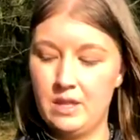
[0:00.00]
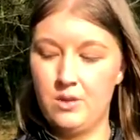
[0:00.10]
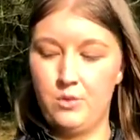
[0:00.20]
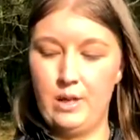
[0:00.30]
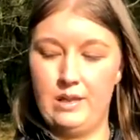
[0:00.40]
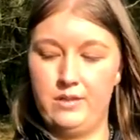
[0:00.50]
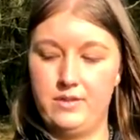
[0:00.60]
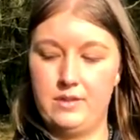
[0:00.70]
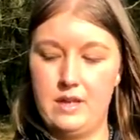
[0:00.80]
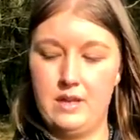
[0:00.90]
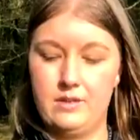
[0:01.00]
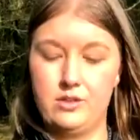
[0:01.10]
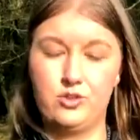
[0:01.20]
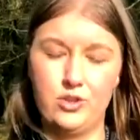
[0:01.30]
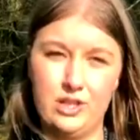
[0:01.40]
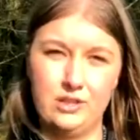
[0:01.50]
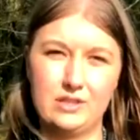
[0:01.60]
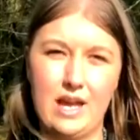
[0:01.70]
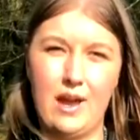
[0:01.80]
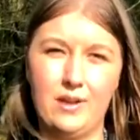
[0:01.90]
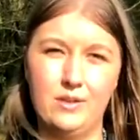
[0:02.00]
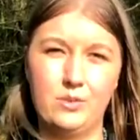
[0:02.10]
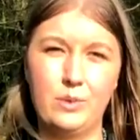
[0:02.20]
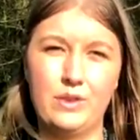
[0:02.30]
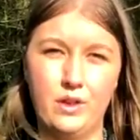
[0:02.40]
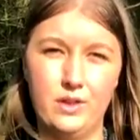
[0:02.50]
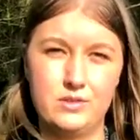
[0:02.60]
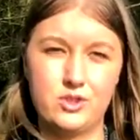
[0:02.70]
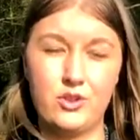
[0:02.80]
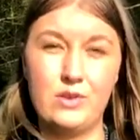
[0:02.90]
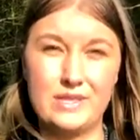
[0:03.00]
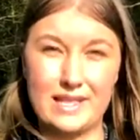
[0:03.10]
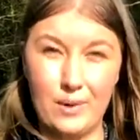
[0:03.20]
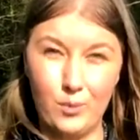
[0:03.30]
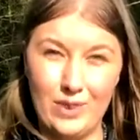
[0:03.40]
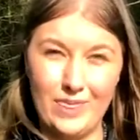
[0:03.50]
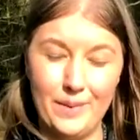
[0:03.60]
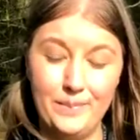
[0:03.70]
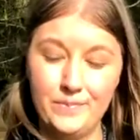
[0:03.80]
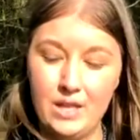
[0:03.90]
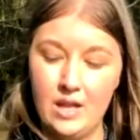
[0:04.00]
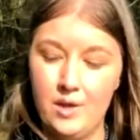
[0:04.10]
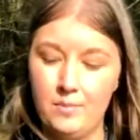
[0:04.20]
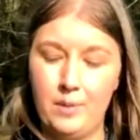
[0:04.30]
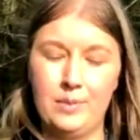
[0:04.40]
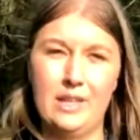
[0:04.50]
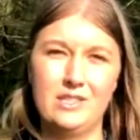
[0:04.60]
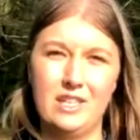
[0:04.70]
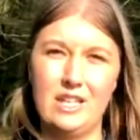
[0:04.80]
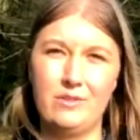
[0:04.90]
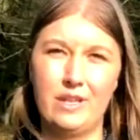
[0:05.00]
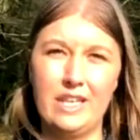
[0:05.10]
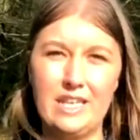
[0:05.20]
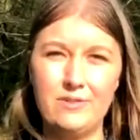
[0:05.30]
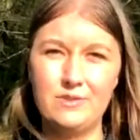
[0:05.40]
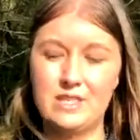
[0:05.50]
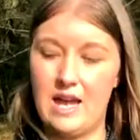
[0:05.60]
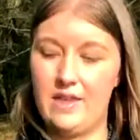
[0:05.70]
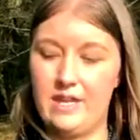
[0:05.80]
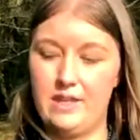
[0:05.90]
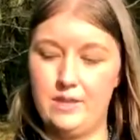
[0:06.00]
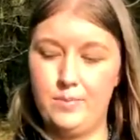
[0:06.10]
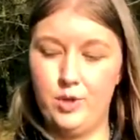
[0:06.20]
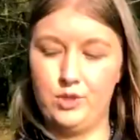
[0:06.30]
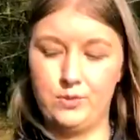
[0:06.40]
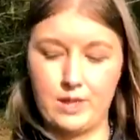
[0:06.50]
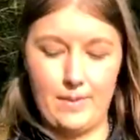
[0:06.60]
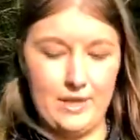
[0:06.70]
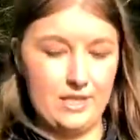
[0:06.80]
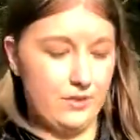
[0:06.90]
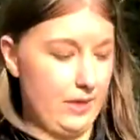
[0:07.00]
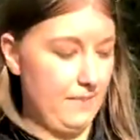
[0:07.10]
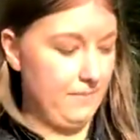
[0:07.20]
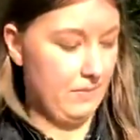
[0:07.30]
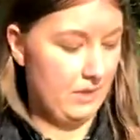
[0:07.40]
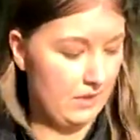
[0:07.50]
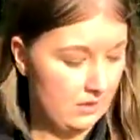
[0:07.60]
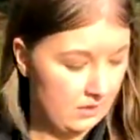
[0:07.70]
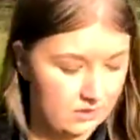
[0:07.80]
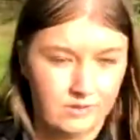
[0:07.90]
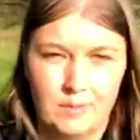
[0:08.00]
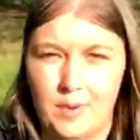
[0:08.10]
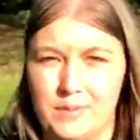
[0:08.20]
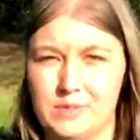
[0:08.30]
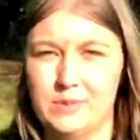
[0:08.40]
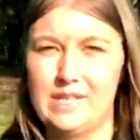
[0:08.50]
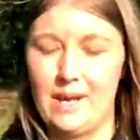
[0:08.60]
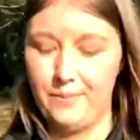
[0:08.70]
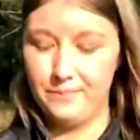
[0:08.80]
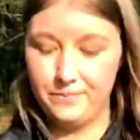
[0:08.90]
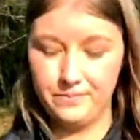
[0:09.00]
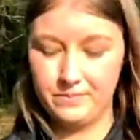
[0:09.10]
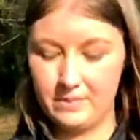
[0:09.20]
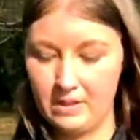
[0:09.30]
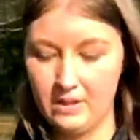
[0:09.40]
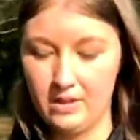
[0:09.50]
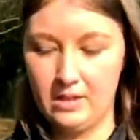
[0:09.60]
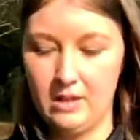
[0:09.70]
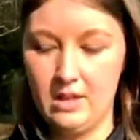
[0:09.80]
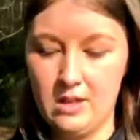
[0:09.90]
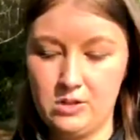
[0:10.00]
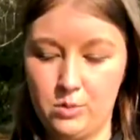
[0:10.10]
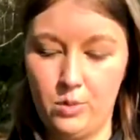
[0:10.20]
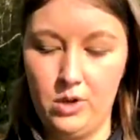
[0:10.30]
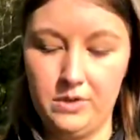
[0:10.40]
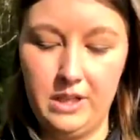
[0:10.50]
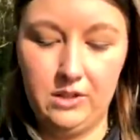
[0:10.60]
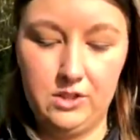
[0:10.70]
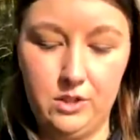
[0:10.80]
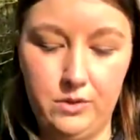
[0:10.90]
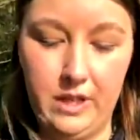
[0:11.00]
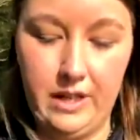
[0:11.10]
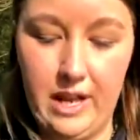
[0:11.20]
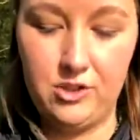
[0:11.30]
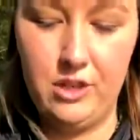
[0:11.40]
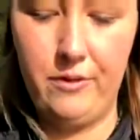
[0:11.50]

with the drills and with the screws that come with them, pop it underneath an eaves, and then the birds will come into it. So if I pop this one down. So what they'll do, they'll naturally